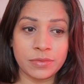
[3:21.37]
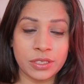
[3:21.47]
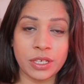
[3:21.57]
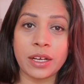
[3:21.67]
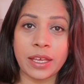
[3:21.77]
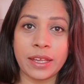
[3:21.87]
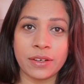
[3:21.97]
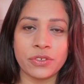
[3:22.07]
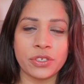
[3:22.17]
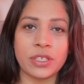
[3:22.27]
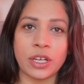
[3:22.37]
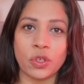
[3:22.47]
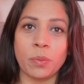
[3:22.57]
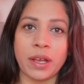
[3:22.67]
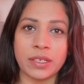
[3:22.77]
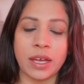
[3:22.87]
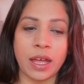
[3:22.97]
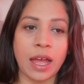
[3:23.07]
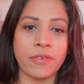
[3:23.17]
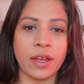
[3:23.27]
stuck energies that you might
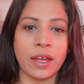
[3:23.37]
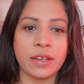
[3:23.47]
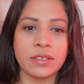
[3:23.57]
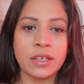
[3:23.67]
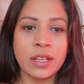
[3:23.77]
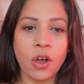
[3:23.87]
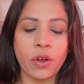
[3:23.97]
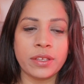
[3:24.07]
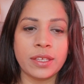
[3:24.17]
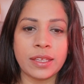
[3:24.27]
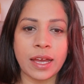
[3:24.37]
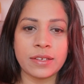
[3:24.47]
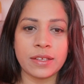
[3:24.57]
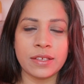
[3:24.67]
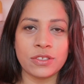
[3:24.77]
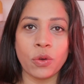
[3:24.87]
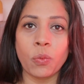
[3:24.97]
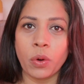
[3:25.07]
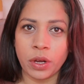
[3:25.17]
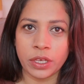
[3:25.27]
have had, or anything that is you're
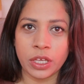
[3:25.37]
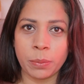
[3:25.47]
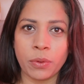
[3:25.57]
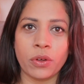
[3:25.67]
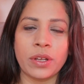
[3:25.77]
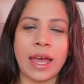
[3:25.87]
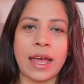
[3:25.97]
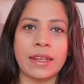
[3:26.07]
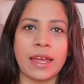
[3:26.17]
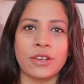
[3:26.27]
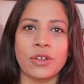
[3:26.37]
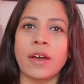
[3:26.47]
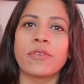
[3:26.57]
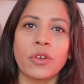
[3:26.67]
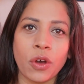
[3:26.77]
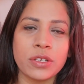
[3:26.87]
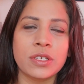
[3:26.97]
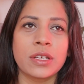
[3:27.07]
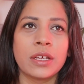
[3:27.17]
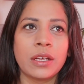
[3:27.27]
working upon and you have not